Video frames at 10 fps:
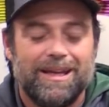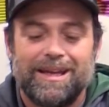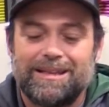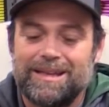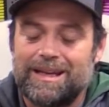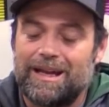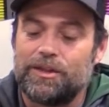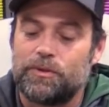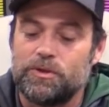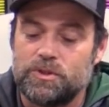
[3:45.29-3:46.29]
it kind
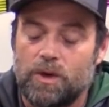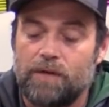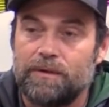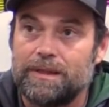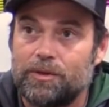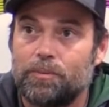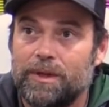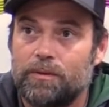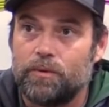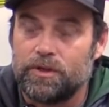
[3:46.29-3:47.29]
of throws you off a little
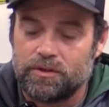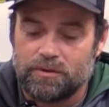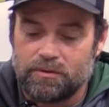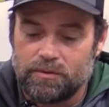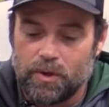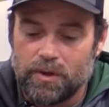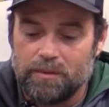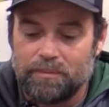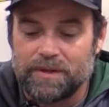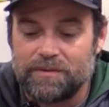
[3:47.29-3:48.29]
bit when you're throwing
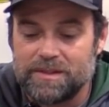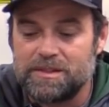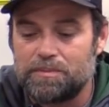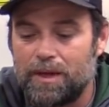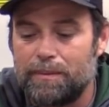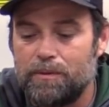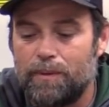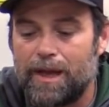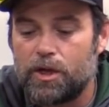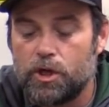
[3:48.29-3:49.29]
it, but this is probably
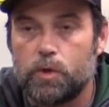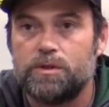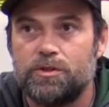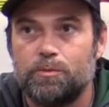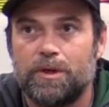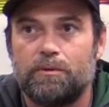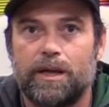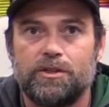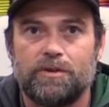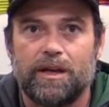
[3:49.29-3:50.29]
my go-to
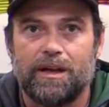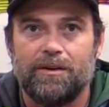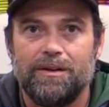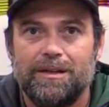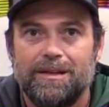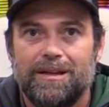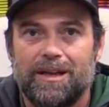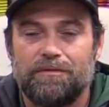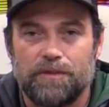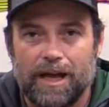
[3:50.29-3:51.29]
mid-range right now.
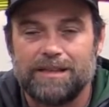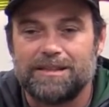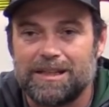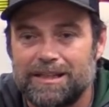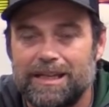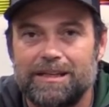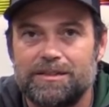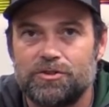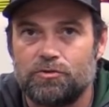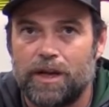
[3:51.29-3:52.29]
It flies the
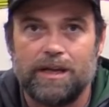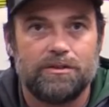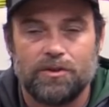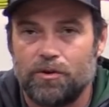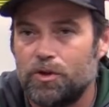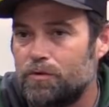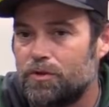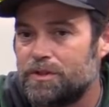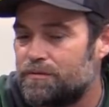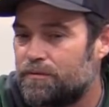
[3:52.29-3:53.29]
cleanest, straight
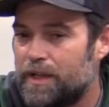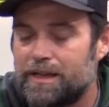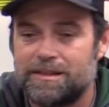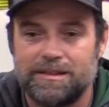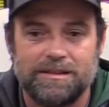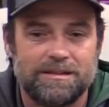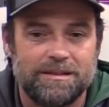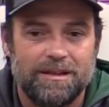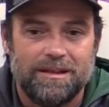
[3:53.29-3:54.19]
turnovers, flexes,